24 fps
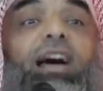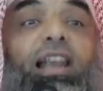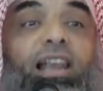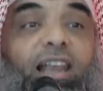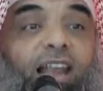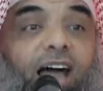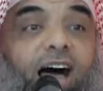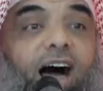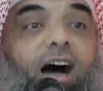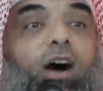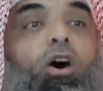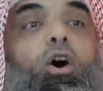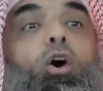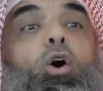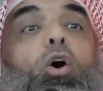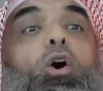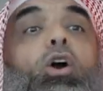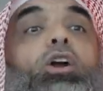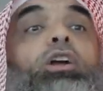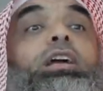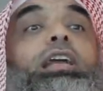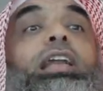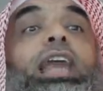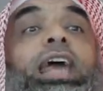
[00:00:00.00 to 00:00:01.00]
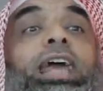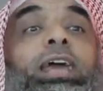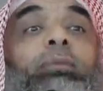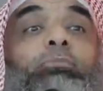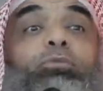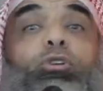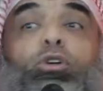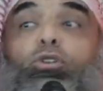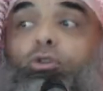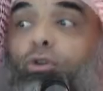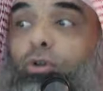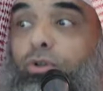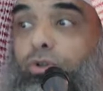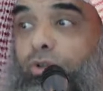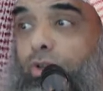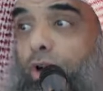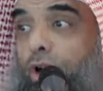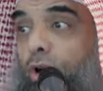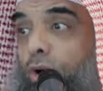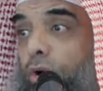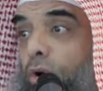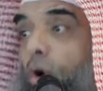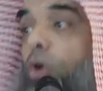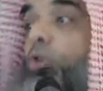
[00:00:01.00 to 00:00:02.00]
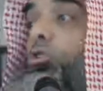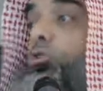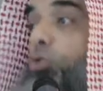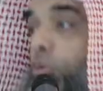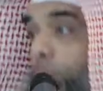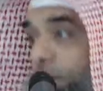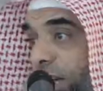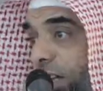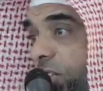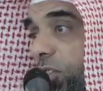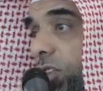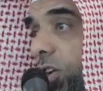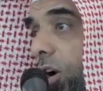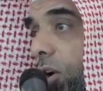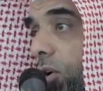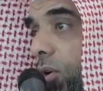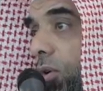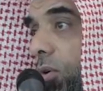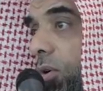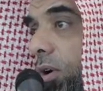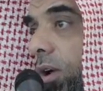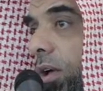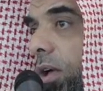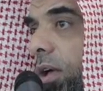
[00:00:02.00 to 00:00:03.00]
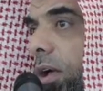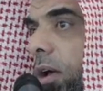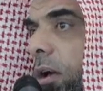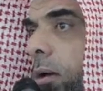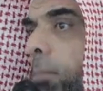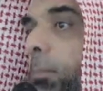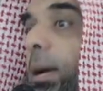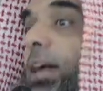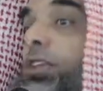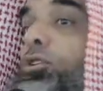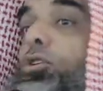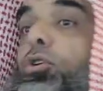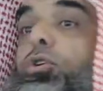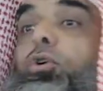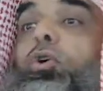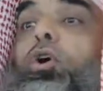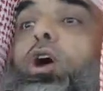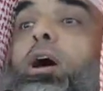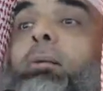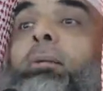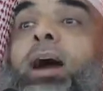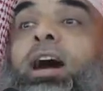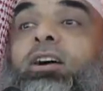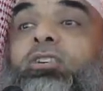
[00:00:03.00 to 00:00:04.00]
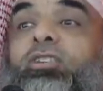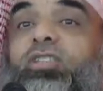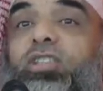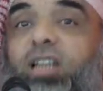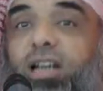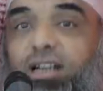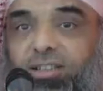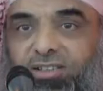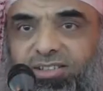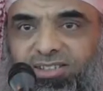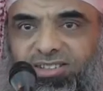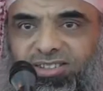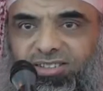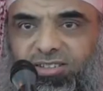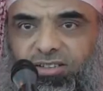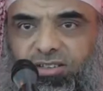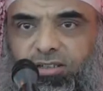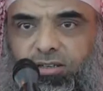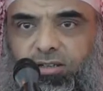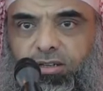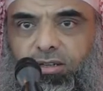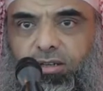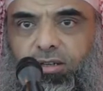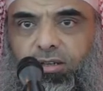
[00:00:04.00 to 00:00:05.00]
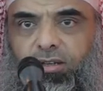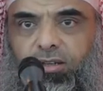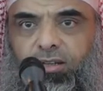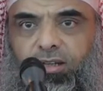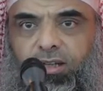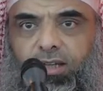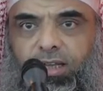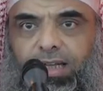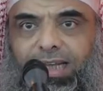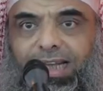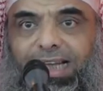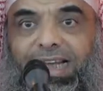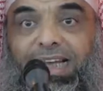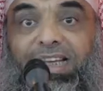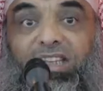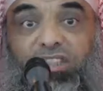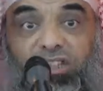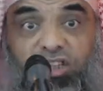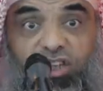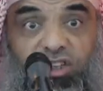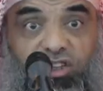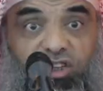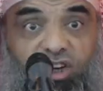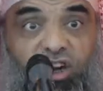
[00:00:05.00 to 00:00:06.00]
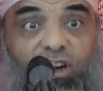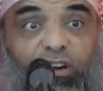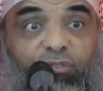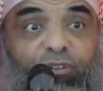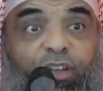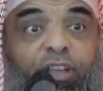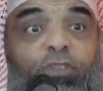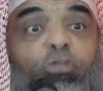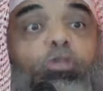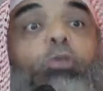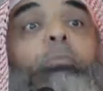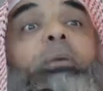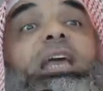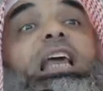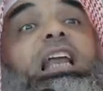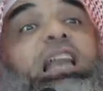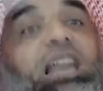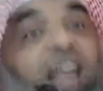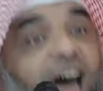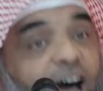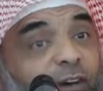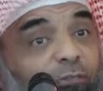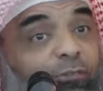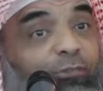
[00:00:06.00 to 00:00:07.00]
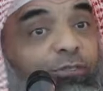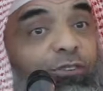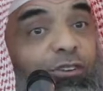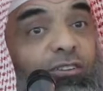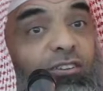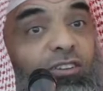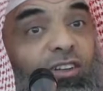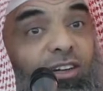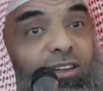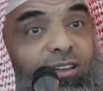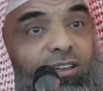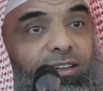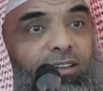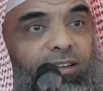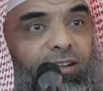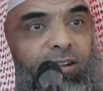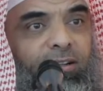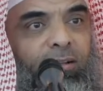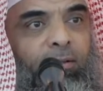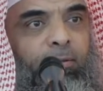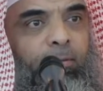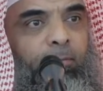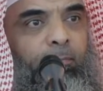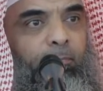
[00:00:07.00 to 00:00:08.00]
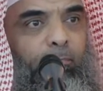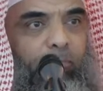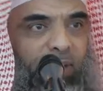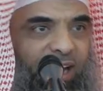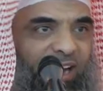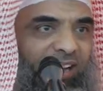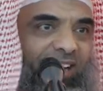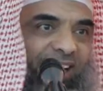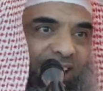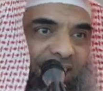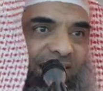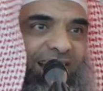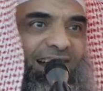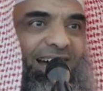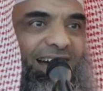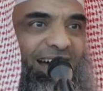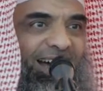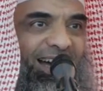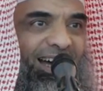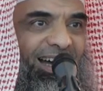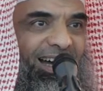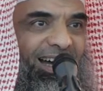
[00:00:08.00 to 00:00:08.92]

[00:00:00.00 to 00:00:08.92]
Allah, or claim to do so, or to be so, but who amongst us is deserving to be loved by Allah?